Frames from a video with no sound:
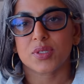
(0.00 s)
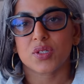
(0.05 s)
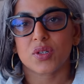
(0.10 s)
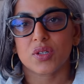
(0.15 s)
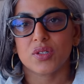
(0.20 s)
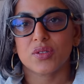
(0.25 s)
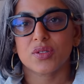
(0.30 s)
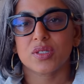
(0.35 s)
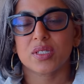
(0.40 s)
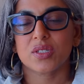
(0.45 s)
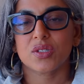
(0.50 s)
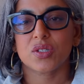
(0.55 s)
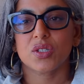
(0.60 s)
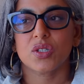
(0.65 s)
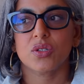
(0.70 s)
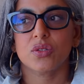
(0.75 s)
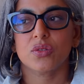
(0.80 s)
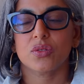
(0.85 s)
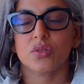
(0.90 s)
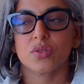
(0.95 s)
So I used to
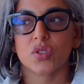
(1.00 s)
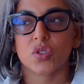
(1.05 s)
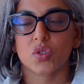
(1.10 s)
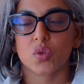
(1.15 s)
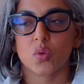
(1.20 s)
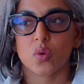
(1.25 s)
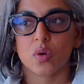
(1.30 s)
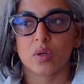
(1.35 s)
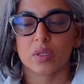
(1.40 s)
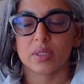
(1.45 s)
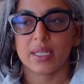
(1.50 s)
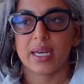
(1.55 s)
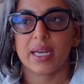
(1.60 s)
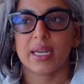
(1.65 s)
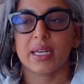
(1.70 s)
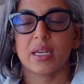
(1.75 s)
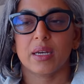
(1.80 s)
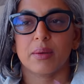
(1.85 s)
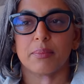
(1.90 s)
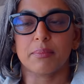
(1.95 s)
store
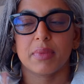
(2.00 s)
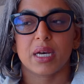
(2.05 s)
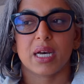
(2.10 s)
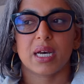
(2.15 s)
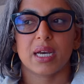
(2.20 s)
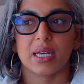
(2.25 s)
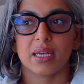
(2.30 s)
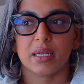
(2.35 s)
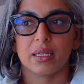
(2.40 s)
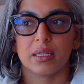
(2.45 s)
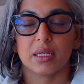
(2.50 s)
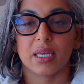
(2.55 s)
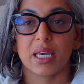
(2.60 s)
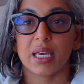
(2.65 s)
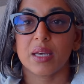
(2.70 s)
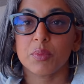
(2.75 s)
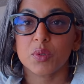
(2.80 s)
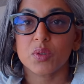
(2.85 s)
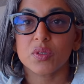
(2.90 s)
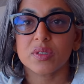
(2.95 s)
like my
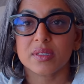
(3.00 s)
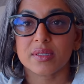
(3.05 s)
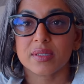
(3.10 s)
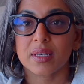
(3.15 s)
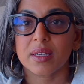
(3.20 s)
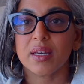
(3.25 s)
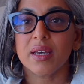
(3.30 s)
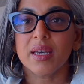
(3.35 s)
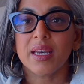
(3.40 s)
cables